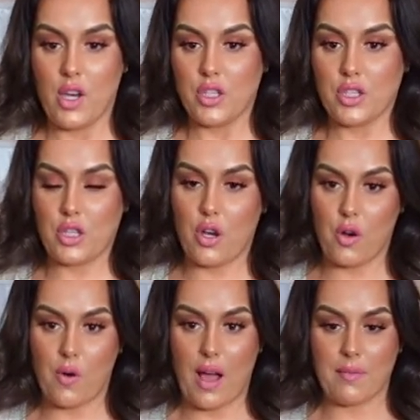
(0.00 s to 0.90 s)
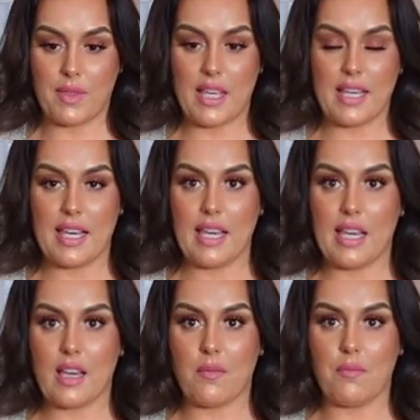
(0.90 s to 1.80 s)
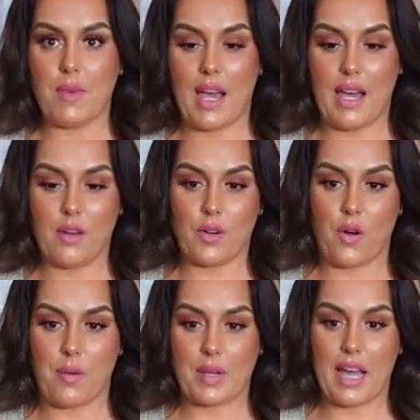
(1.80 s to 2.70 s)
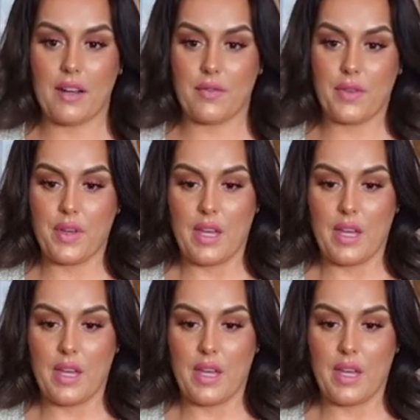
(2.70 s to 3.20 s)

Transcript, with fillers: So I'm thinking, I don't know, I'm kind of,